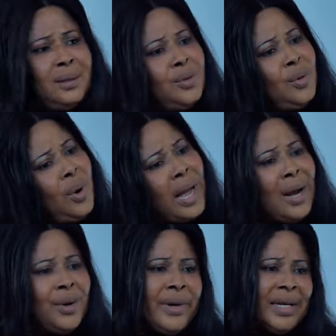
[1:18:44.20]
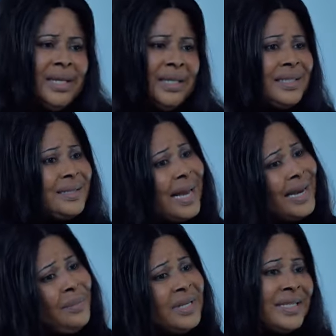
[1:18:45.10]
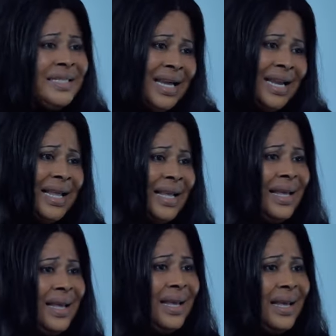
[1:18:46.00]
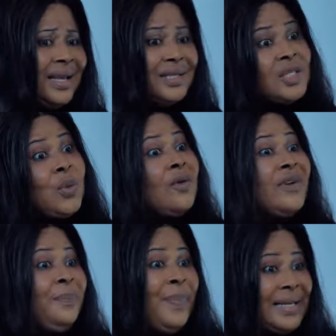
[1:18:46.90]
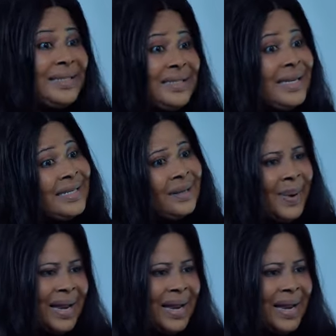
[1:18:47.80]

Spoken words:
You know her already. Her name is Ijele. She's one of the best in the